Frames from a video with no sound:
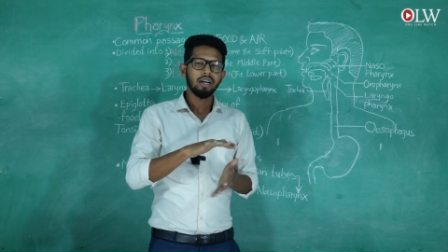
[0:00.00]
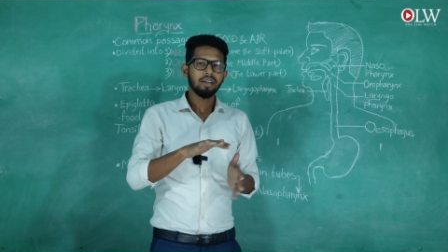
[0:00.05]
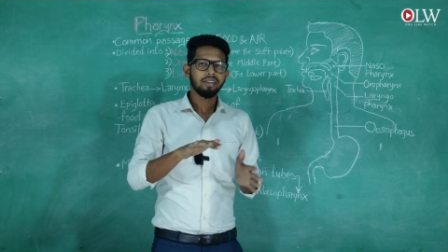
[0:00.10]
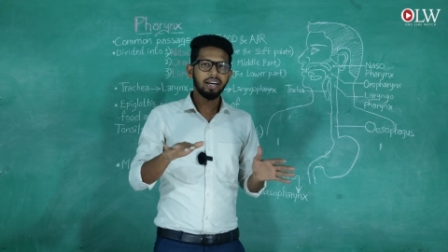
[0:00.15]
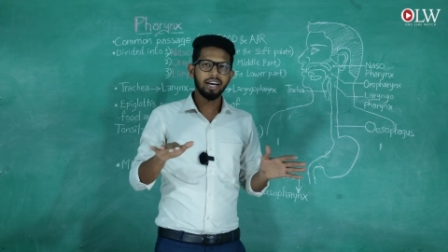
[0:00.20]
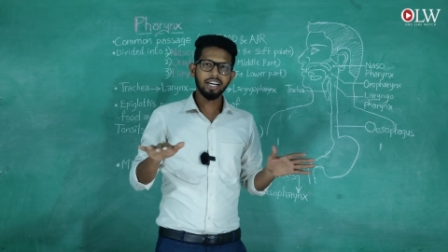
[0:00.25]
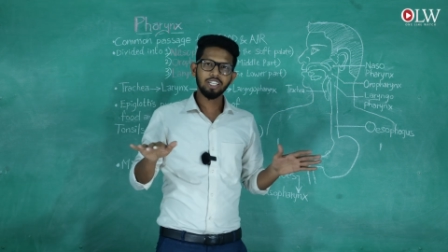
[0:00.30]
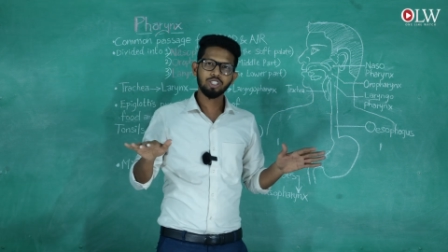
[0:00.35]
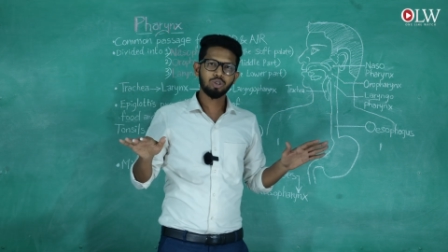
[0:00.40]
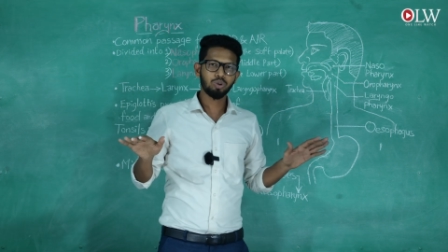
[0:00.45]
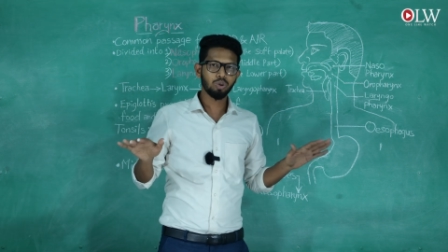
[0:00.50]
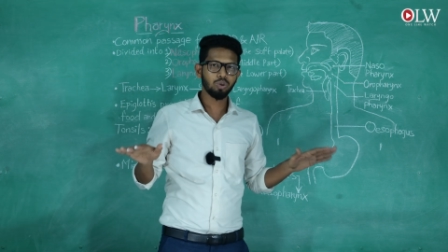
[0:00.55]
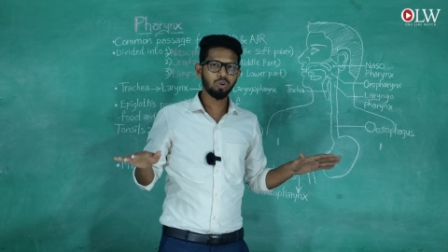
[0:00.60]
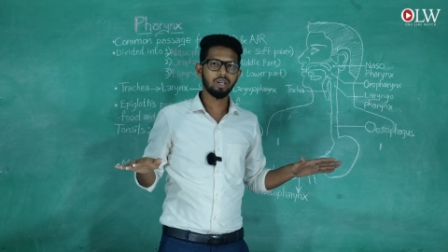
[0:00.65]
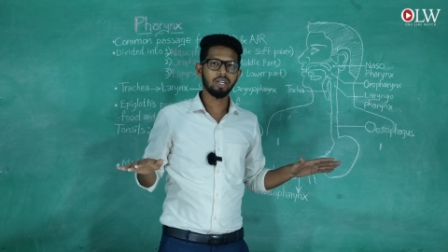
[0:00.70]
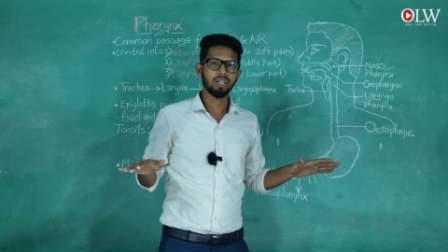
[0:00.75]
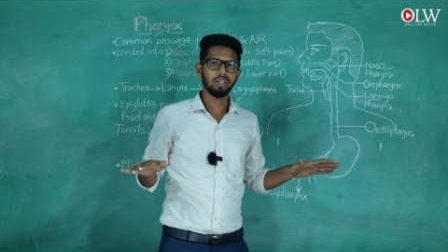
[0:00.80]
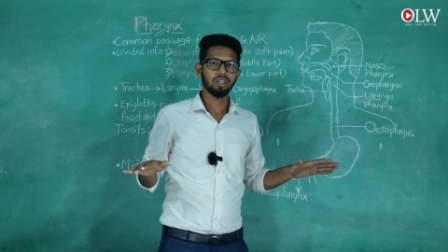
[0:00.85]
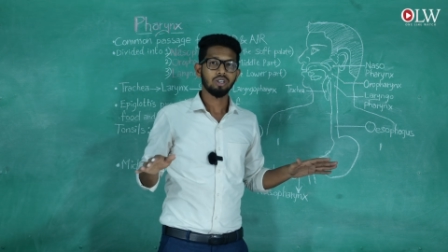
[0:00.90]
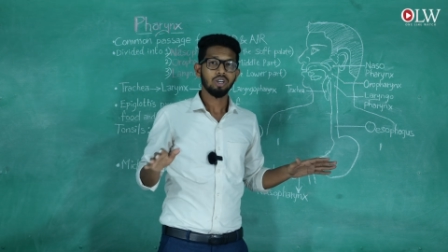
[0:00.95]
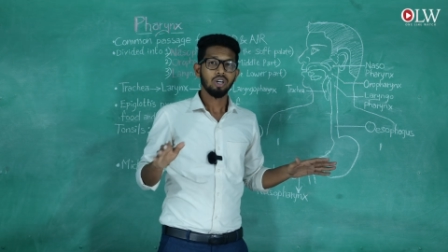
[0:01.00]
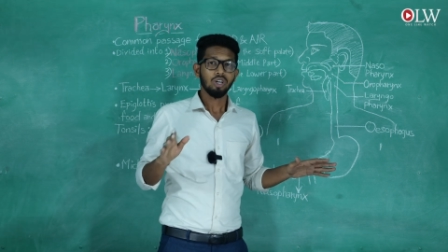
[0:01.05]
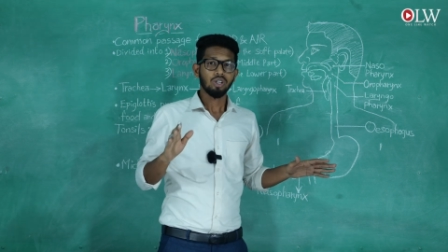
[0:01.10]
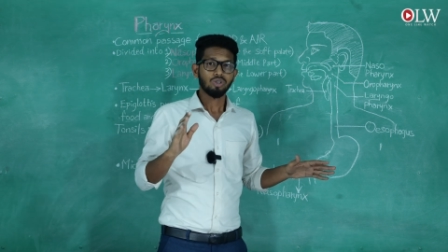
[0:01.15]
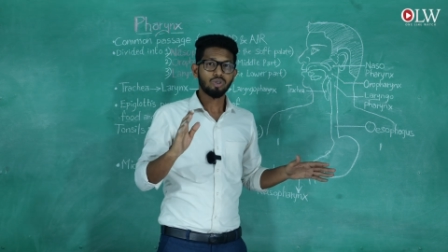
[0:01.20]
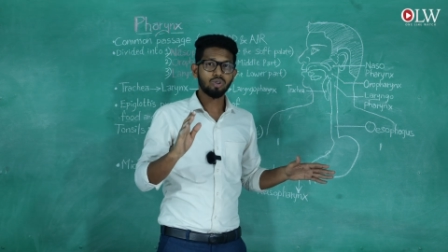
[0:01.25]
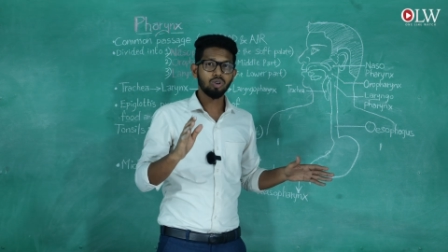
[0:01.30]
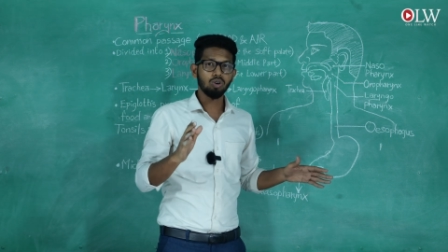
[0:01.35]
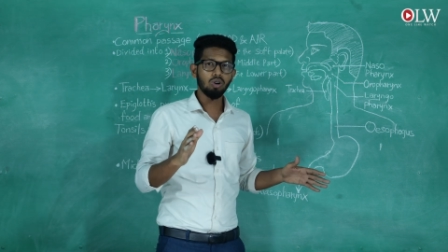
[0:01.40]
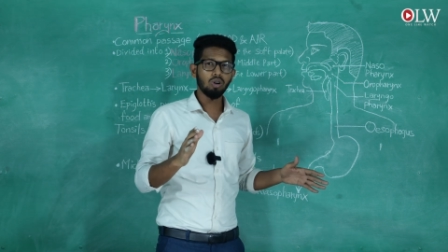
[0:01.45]
die surely.
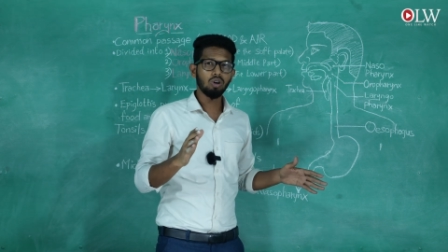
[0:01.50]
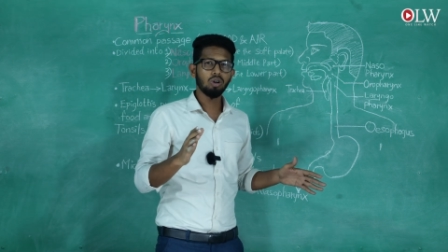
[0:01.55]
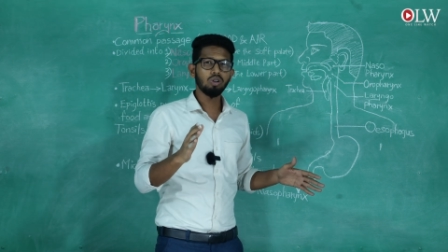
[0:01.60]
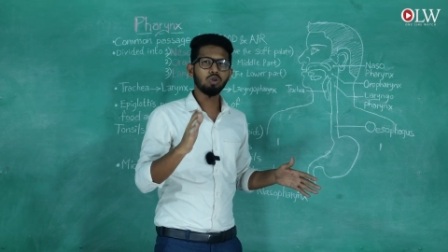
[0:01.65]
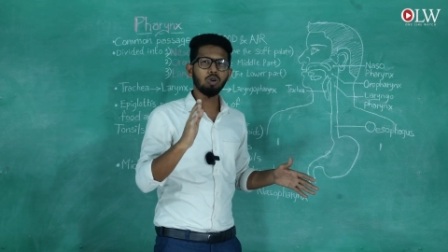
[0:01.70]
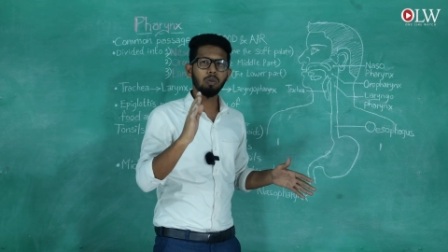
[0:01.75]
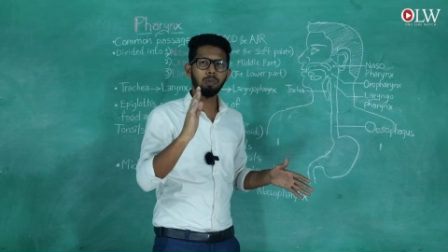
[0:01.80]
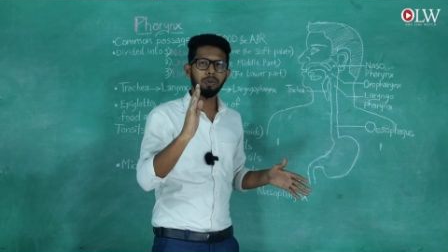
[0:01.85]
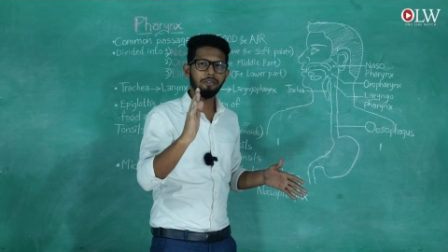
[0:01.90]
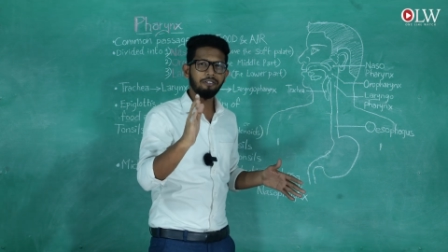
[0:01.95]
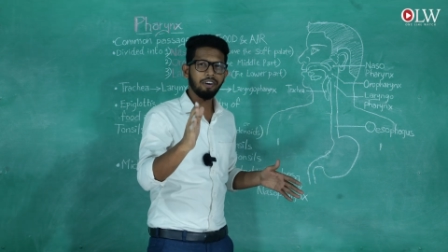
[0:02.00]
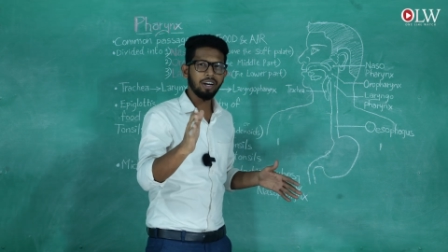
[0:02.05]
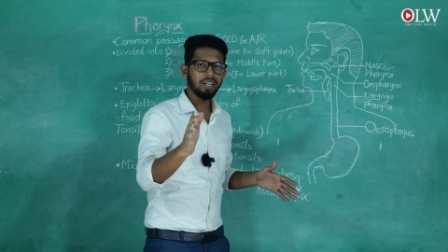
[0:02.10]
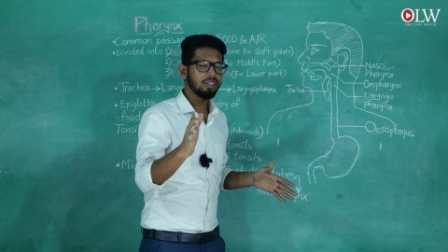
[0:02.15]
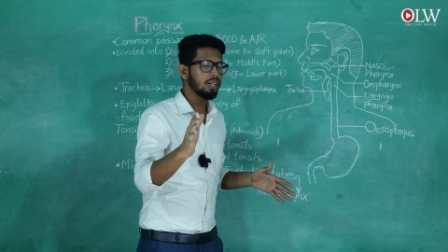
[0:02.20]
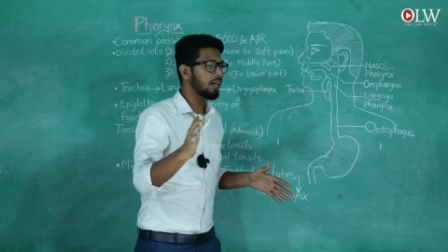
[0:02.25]
So to prevent